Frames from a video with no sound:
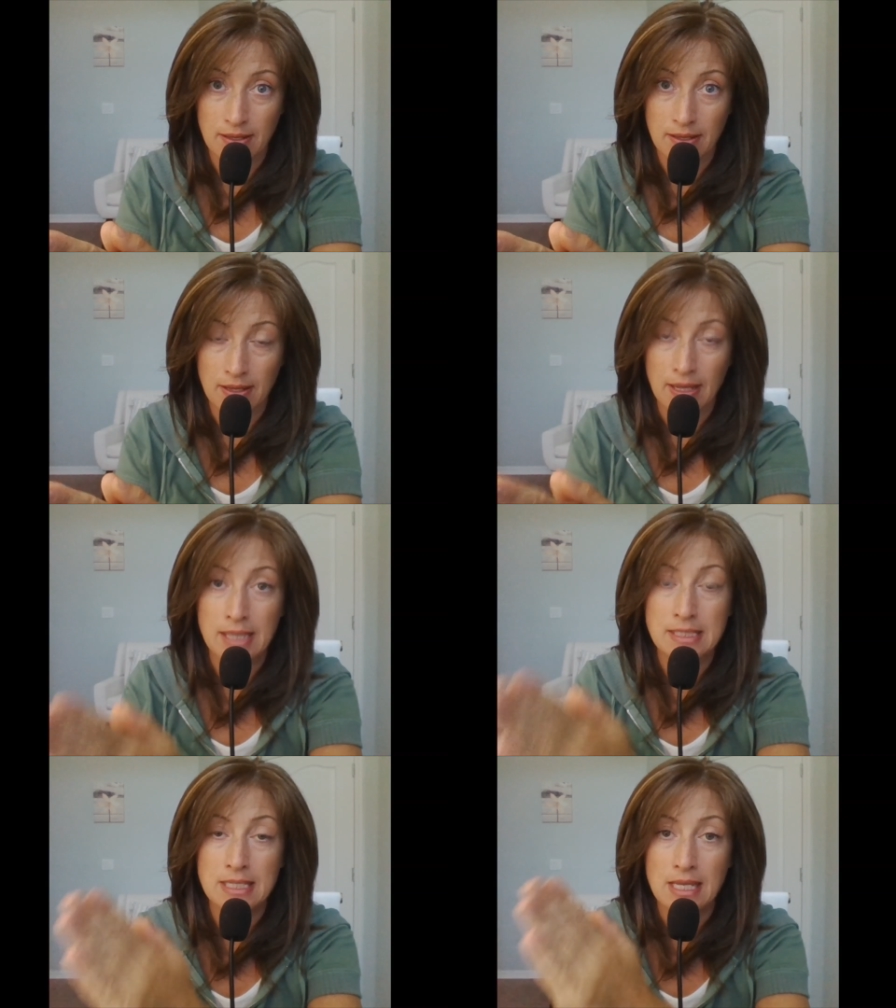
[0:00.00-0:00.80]

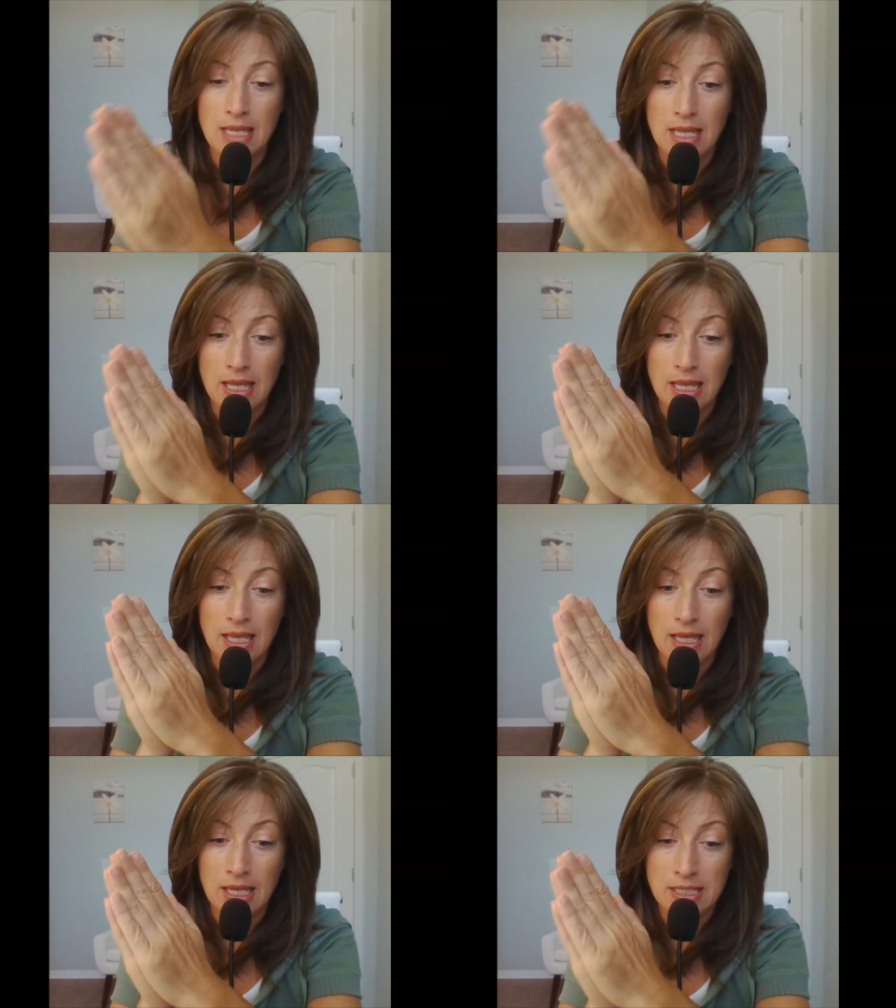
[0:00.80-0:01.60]
It's
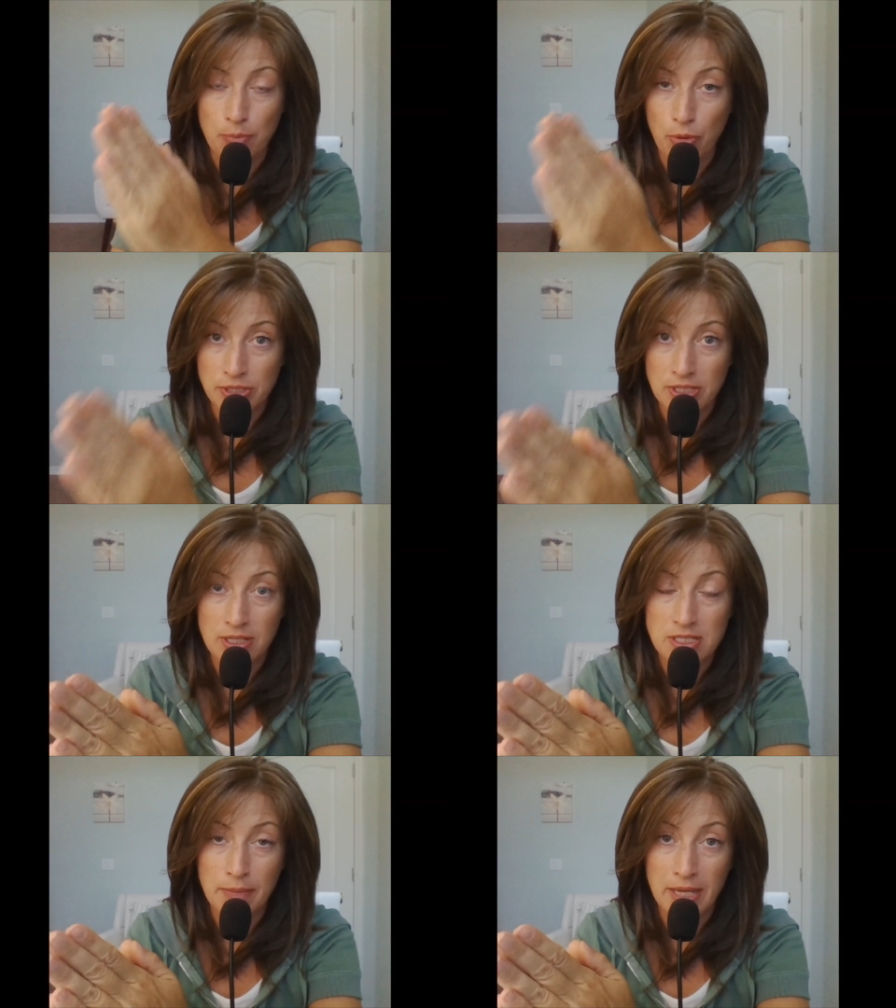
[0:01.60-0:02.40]
appointed
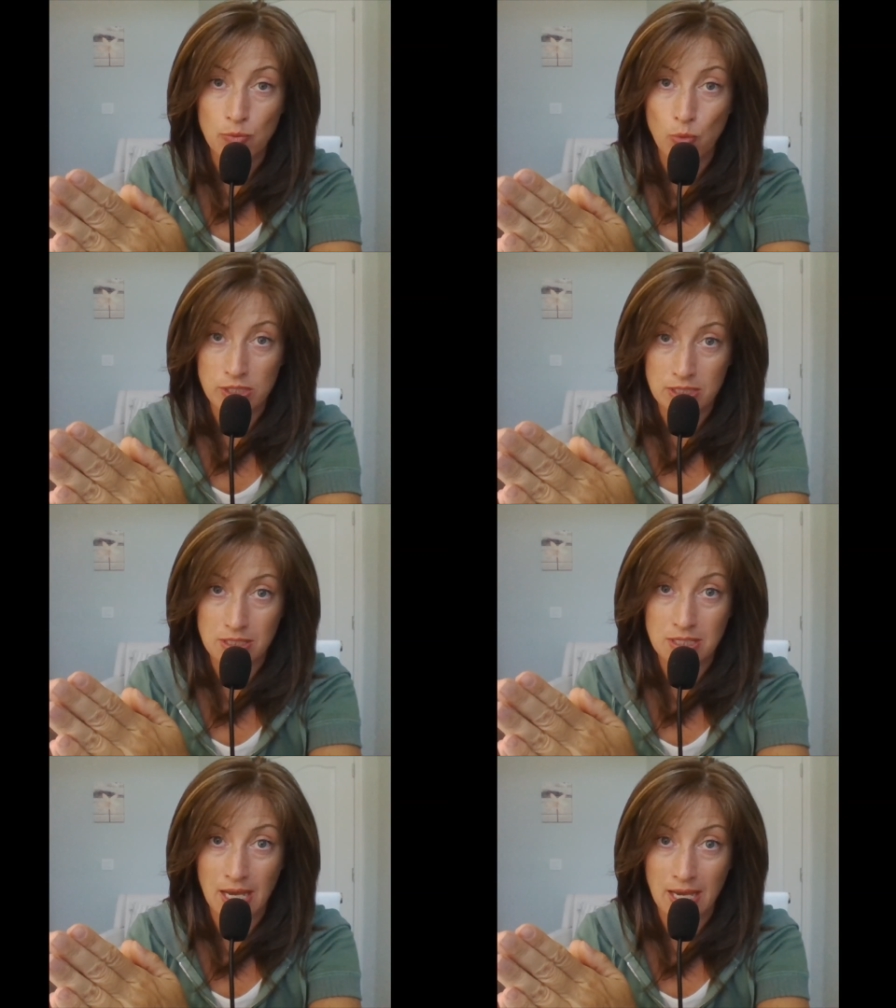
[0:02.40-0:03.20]
unto man once to
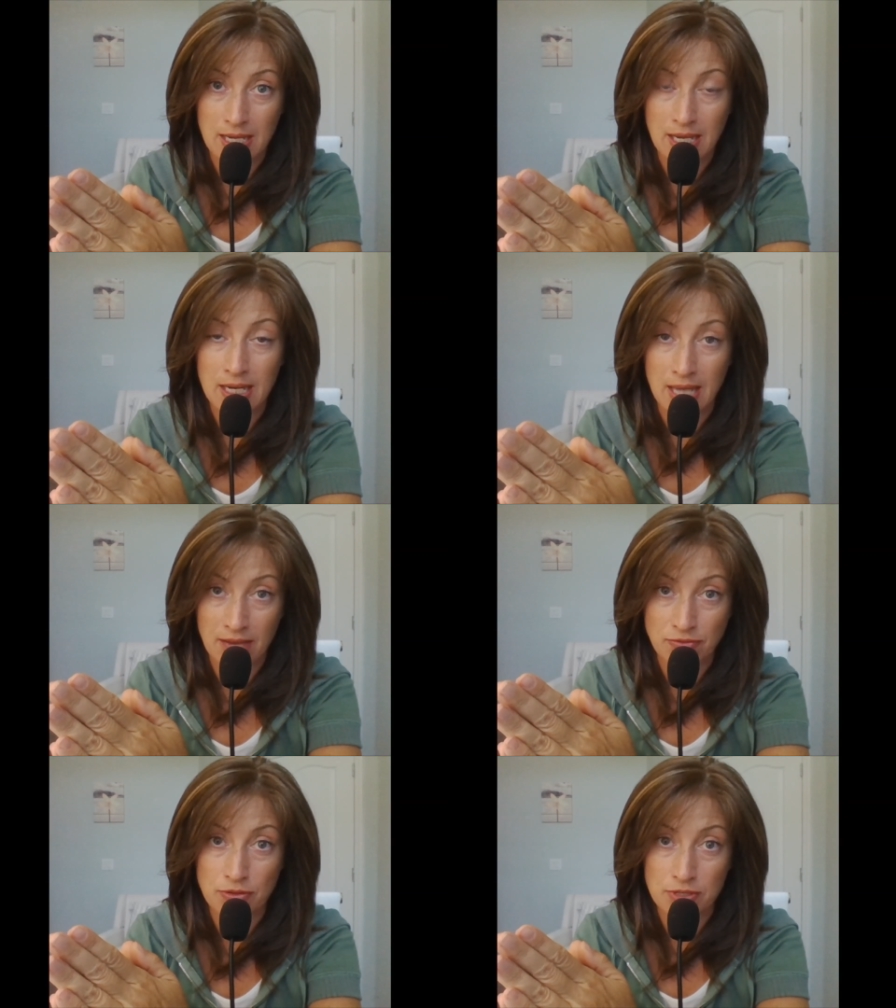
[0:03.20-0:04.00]
die, and
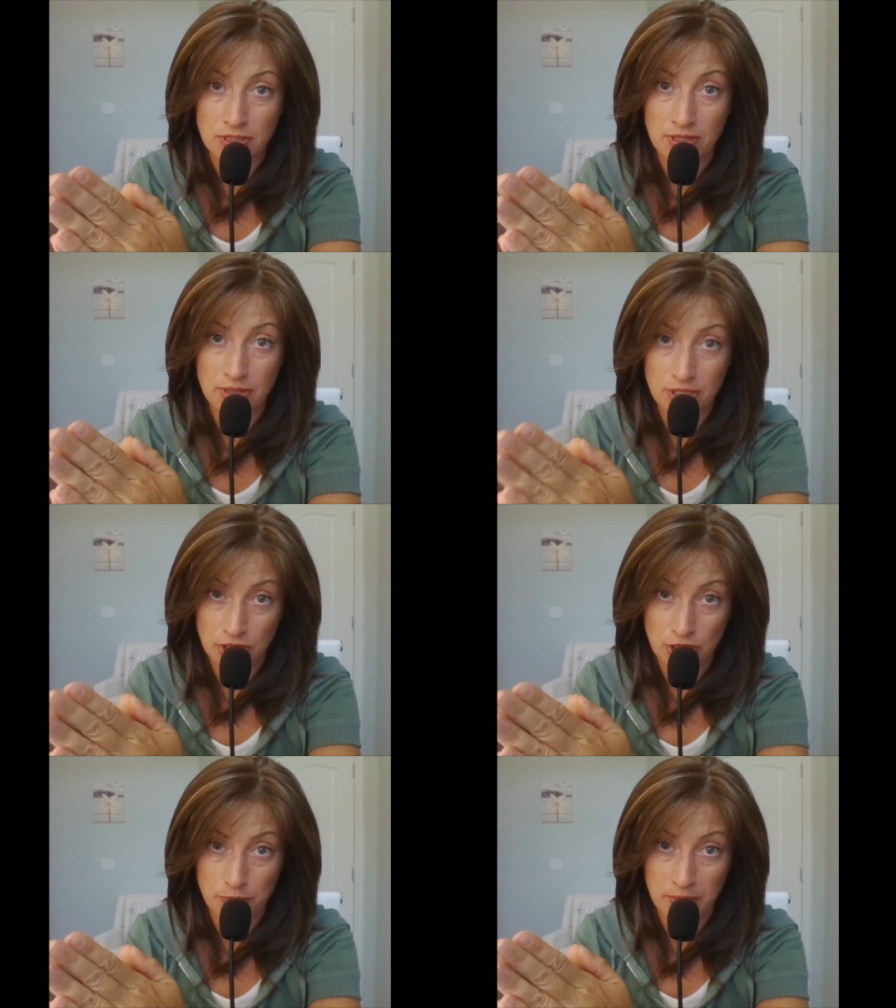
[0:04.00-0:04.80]
after this, the
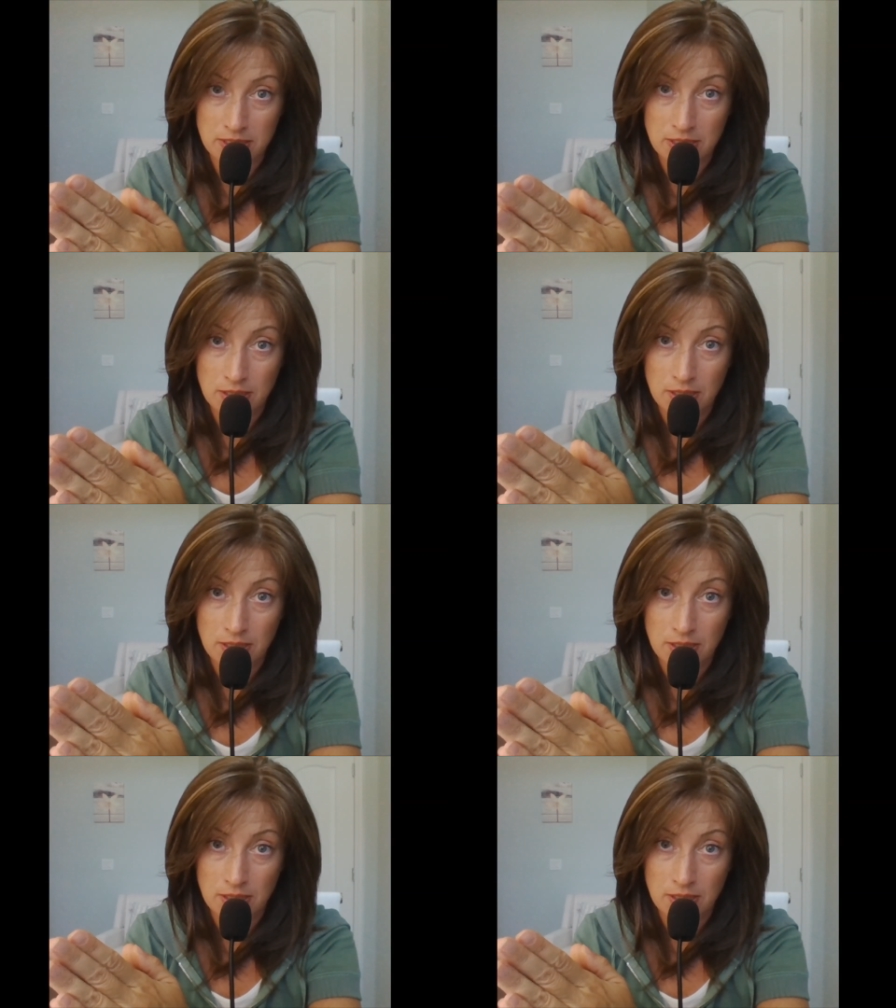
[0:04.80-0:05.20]
judgment.